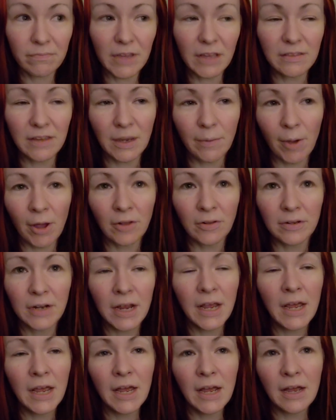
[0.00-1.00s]
Think about
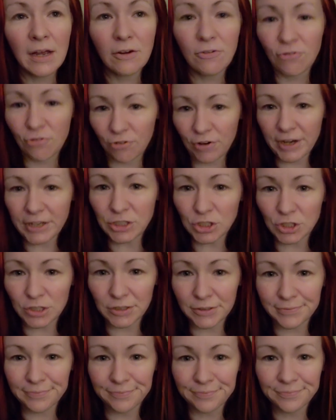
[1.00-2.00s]

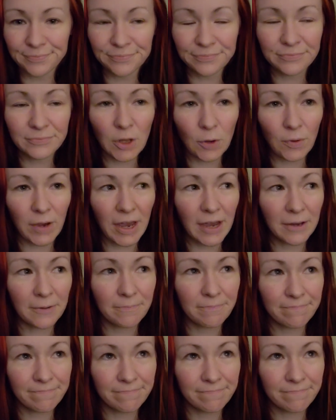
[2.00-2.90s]
Frasier, okay?